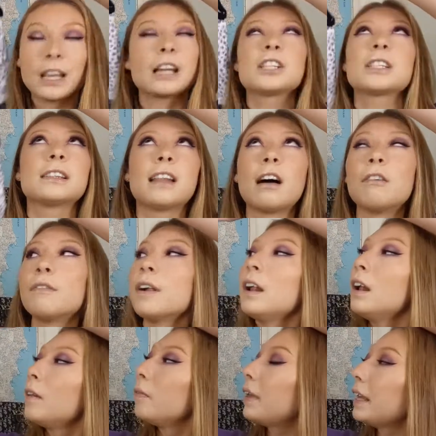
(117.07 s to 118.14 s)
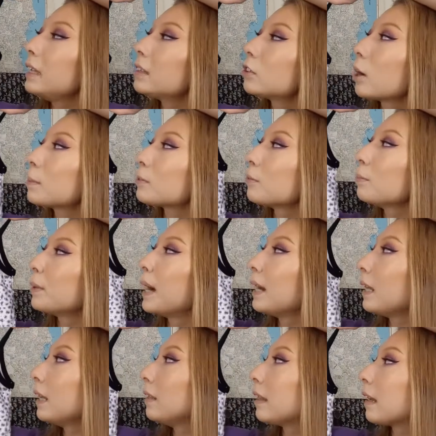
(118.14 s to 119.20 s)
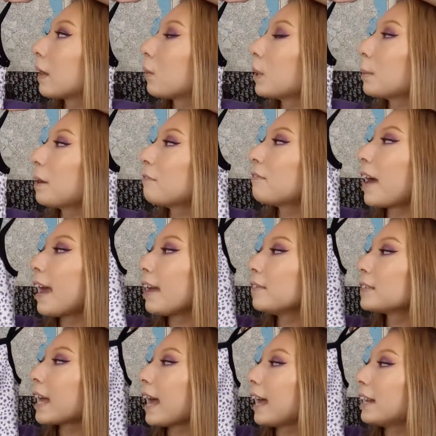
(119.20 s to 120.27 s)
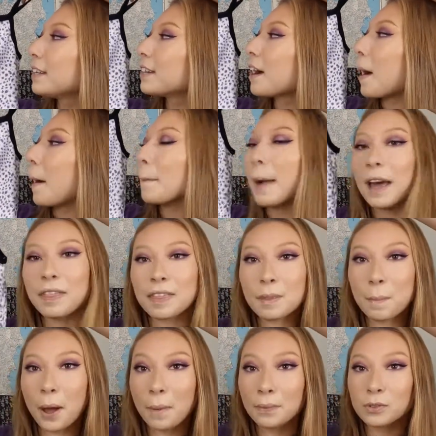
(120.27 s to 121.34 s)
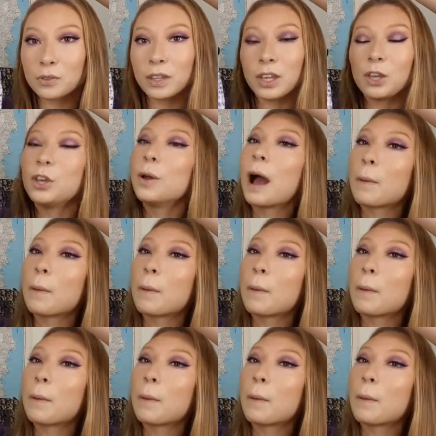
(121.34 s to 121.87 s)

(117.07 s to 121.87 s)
I just love these tops from Brandy. They're like one of my faves, and I think the purple's really cute.